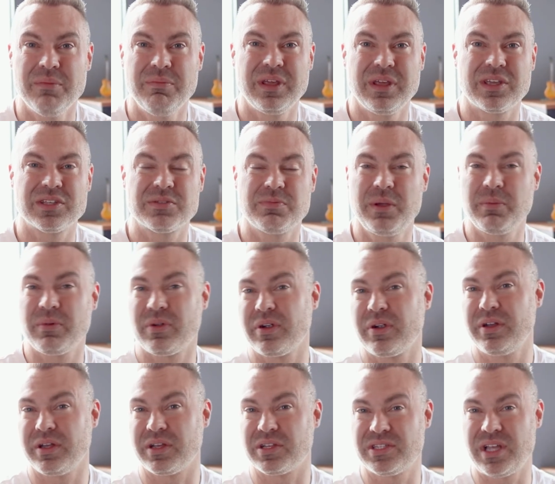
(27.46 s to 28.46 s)
because people are
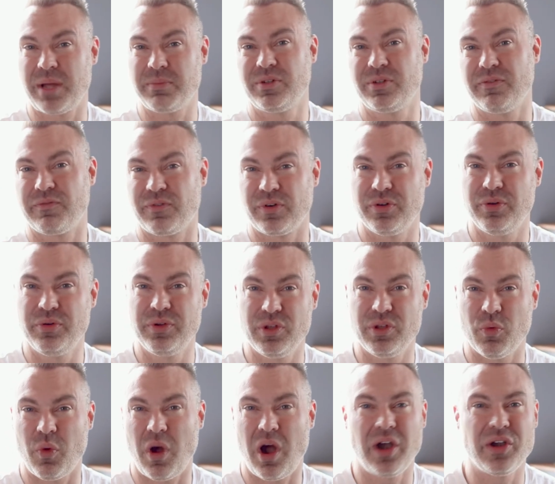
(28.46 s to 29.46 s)
going to accept you for who
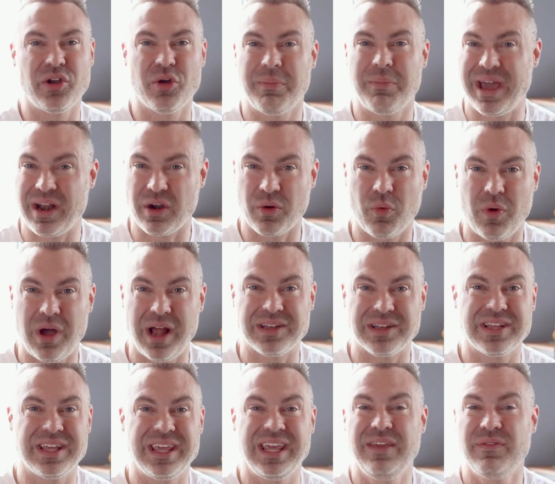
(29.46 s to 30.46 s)
you are no matter
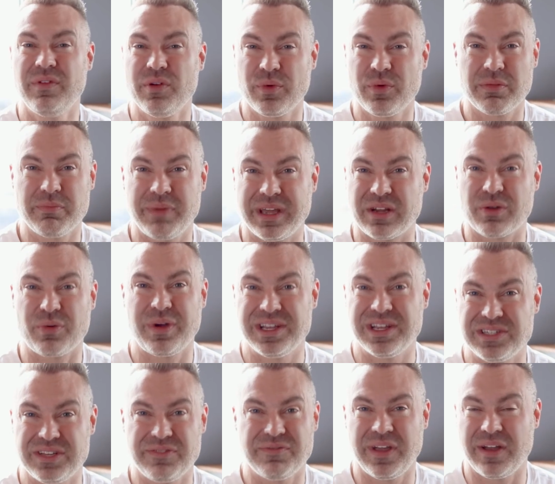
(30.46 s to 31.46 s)
what. Even with my
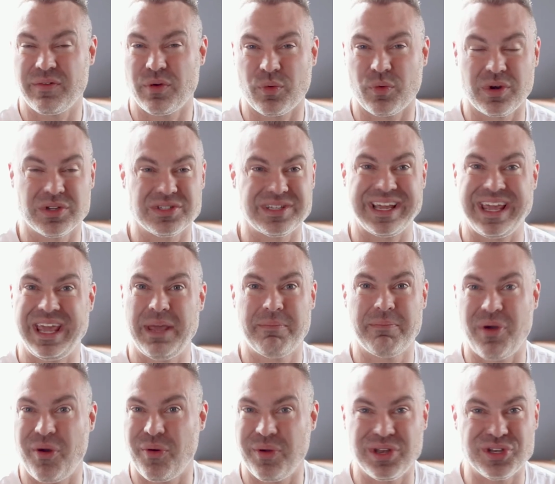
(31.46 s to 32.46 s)
crazy favorite words like
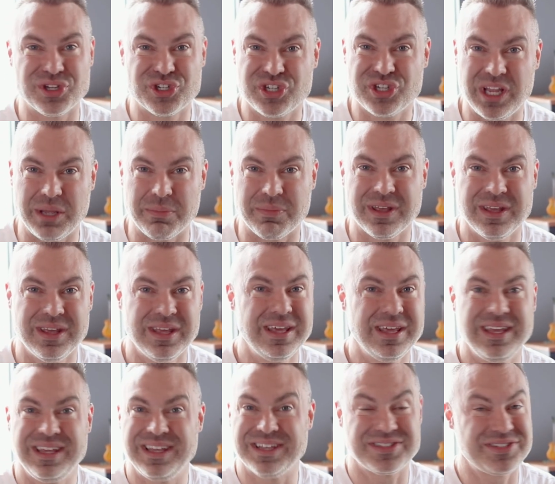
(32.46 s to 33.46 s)
hippo and sheep,
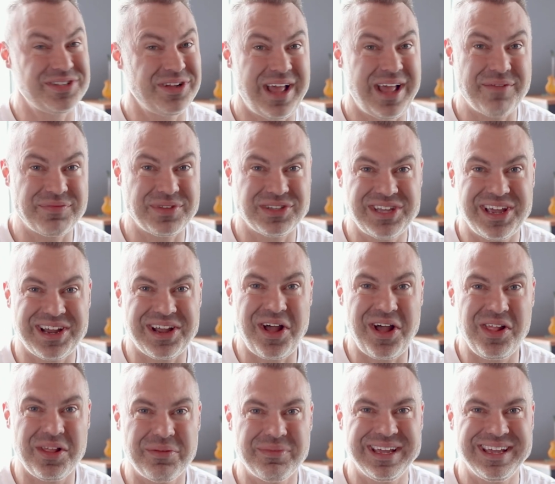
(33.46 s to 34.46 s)
you still have to take
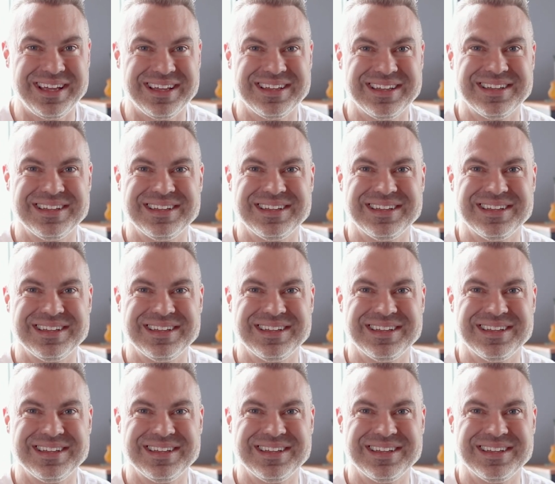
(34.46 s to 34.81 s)
all of me